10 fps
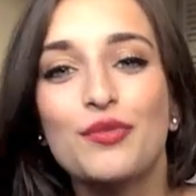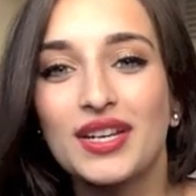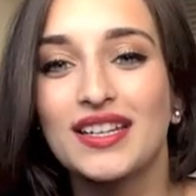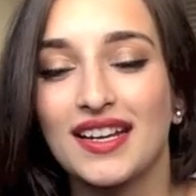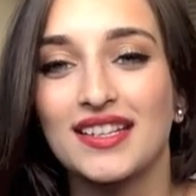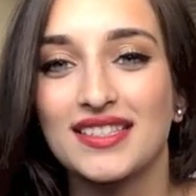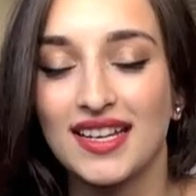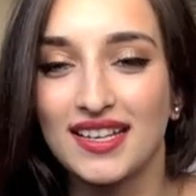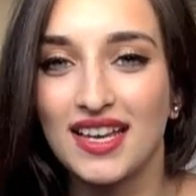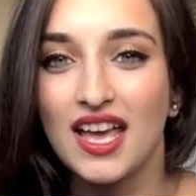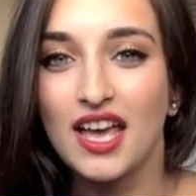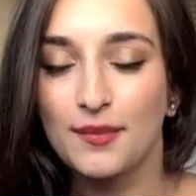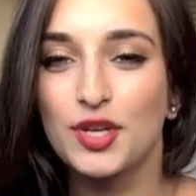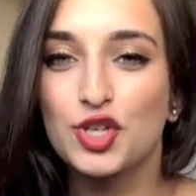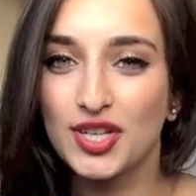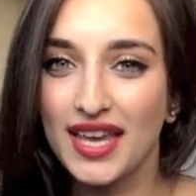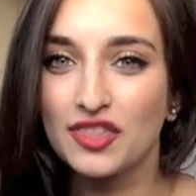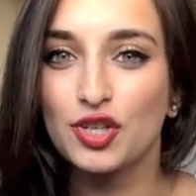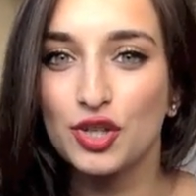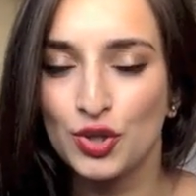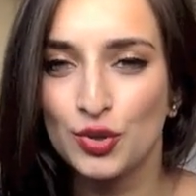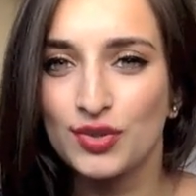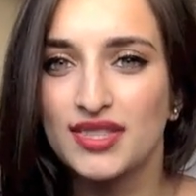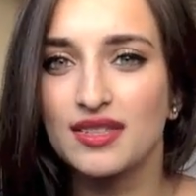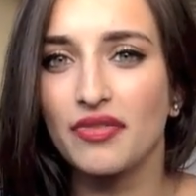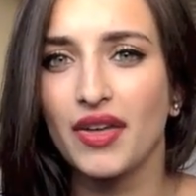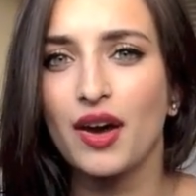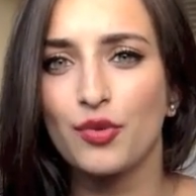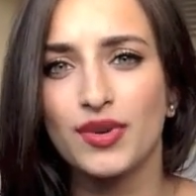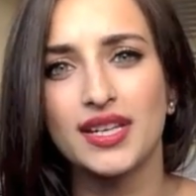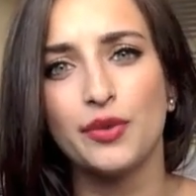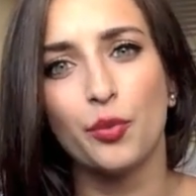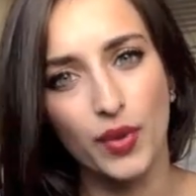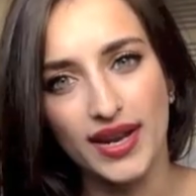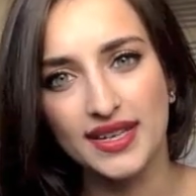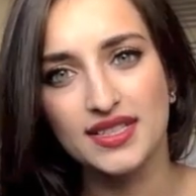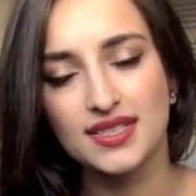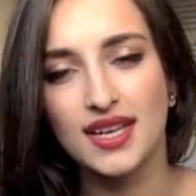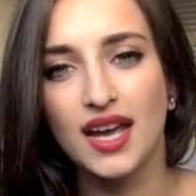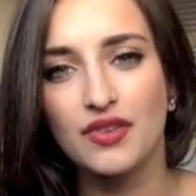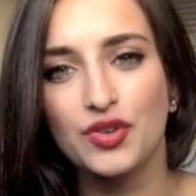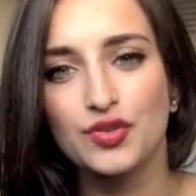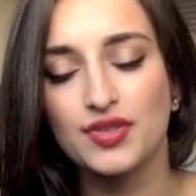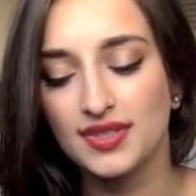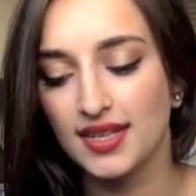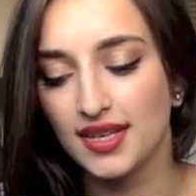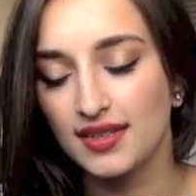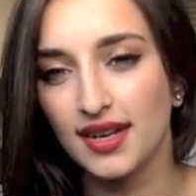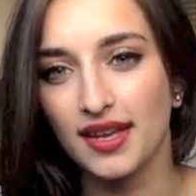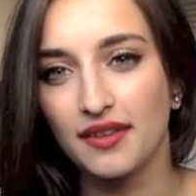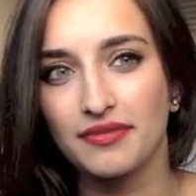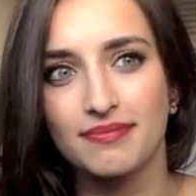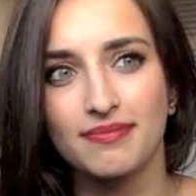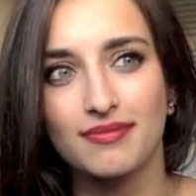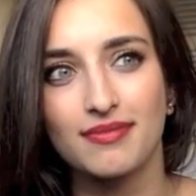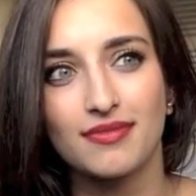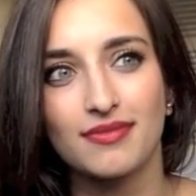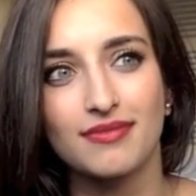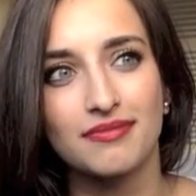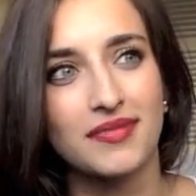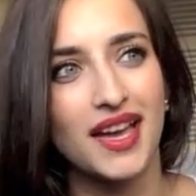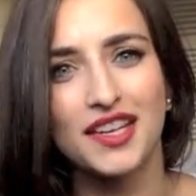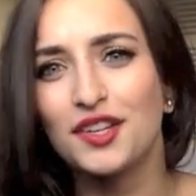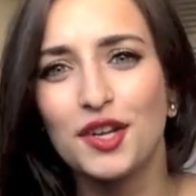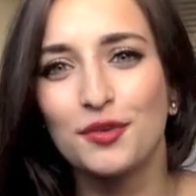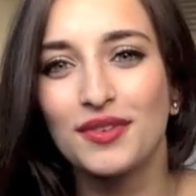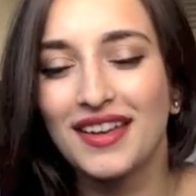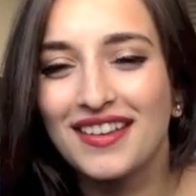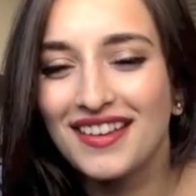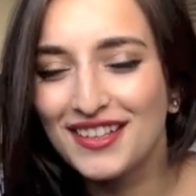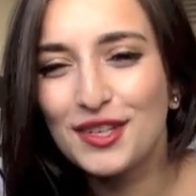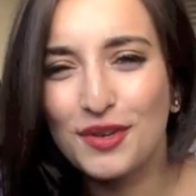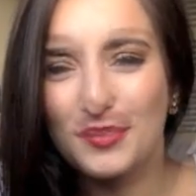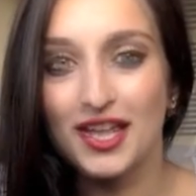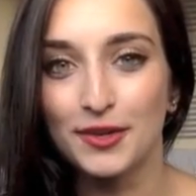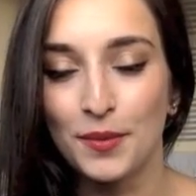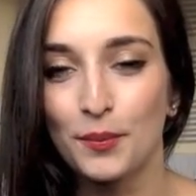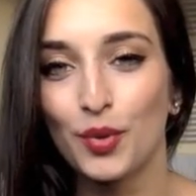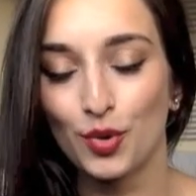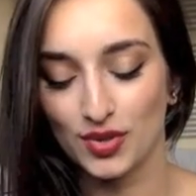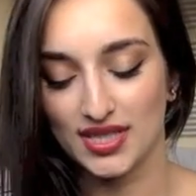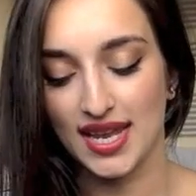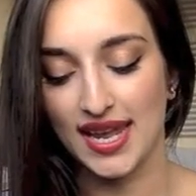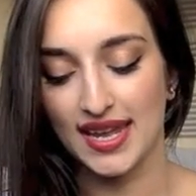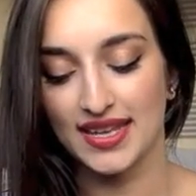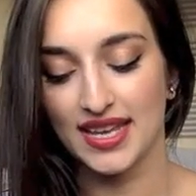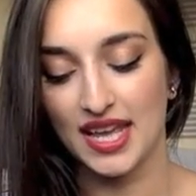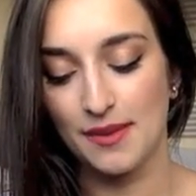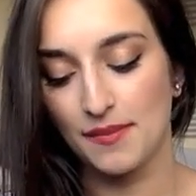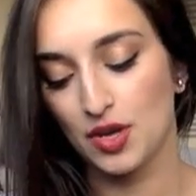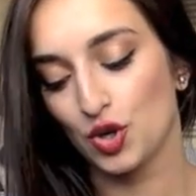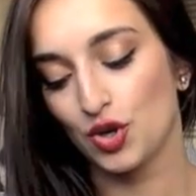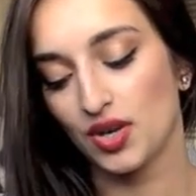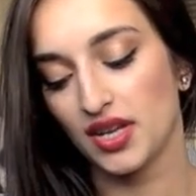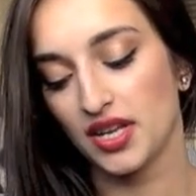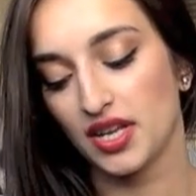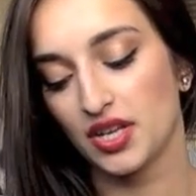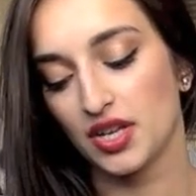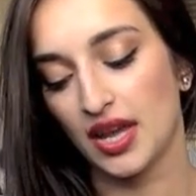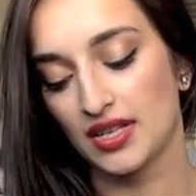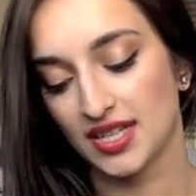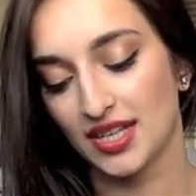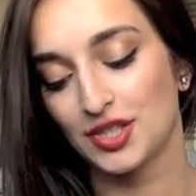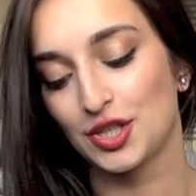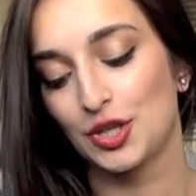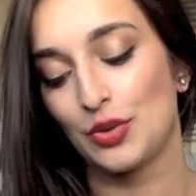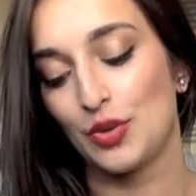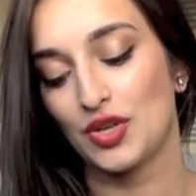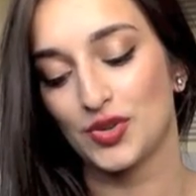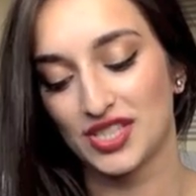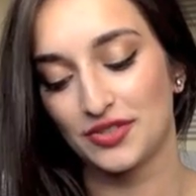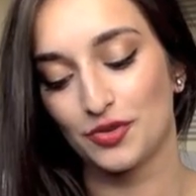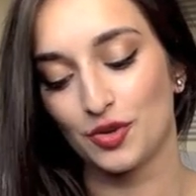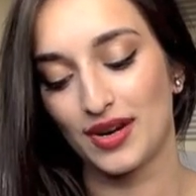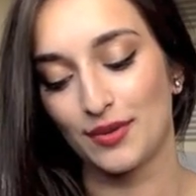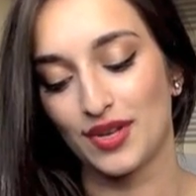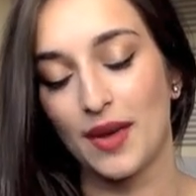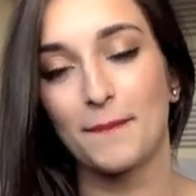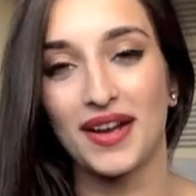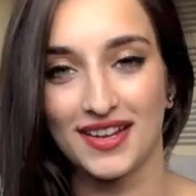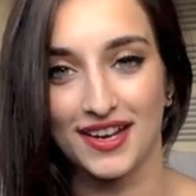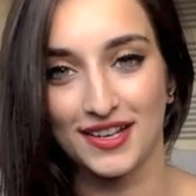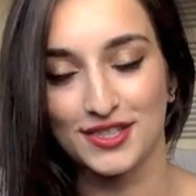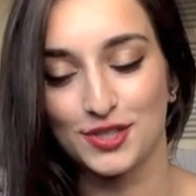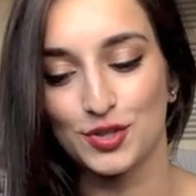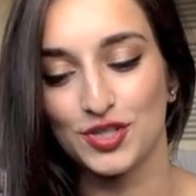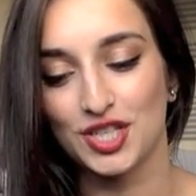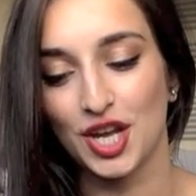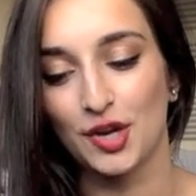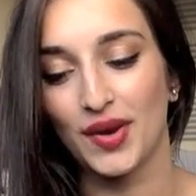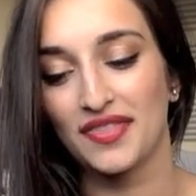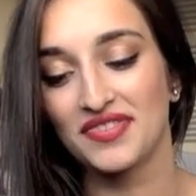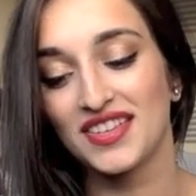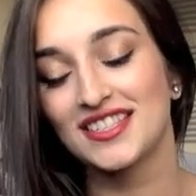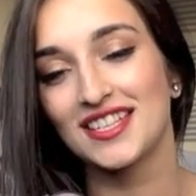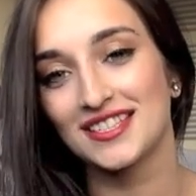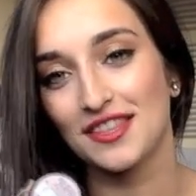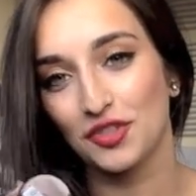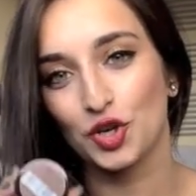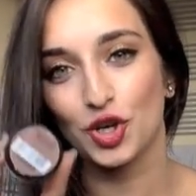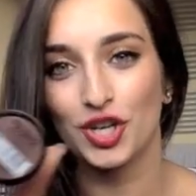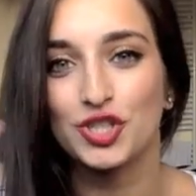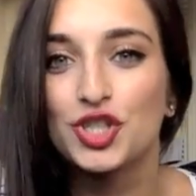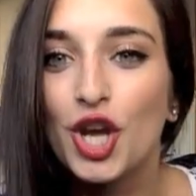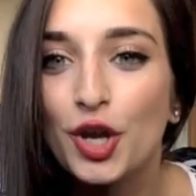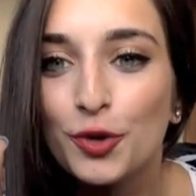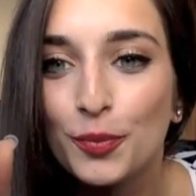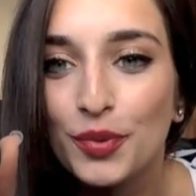really nice, like, because you get the nudes that are really weird to have on your skin, like, I don't know, like, you know what, N bought a colour tattoo 24 hour by Eye Studio, and this is in the colour Taupe.